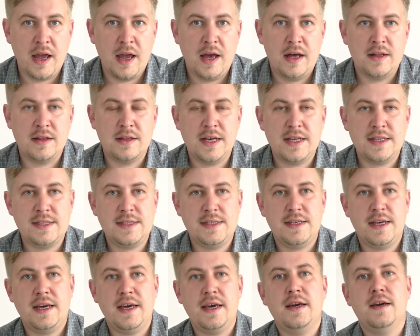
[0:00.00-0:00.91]
Let's
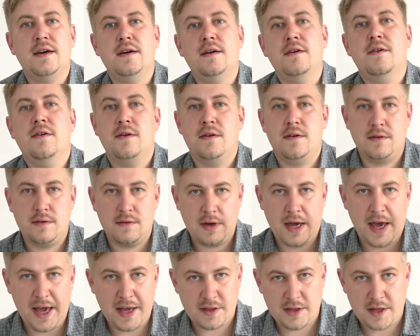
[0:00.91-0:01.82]
say
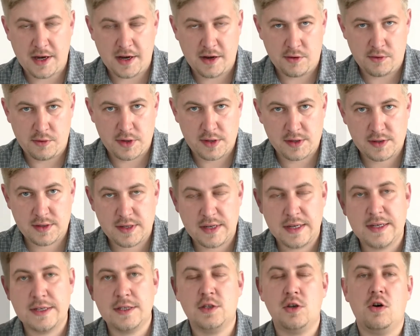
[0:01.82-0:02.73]
8 hours.
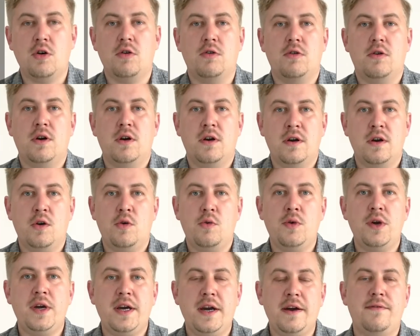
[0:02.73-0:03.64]
So
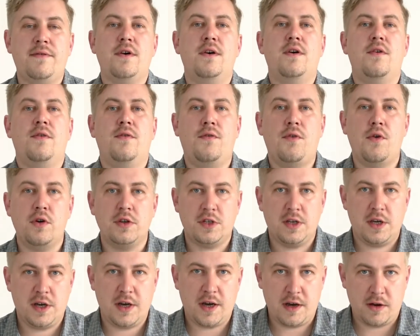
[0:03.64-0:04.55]
we have
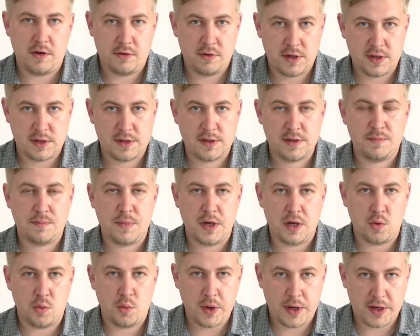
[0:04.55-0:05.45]
40 hours per
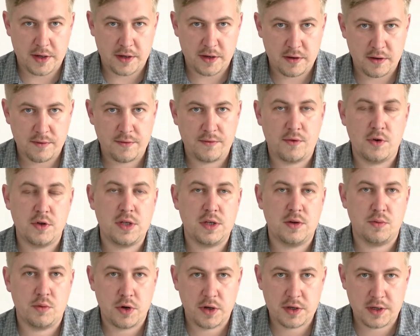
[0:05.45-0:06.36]
week, 40
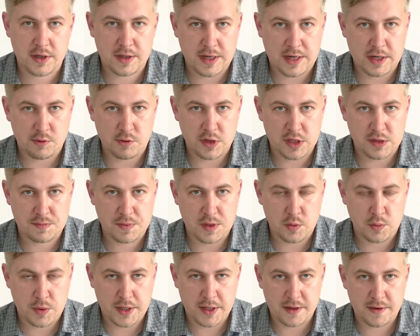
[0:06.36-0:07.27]
working hours per
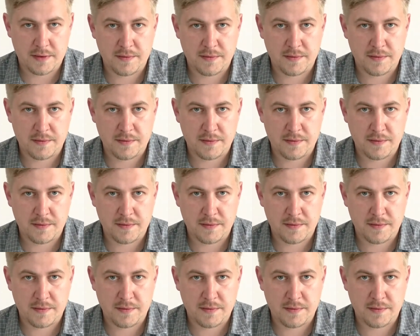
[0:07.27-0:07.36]
week.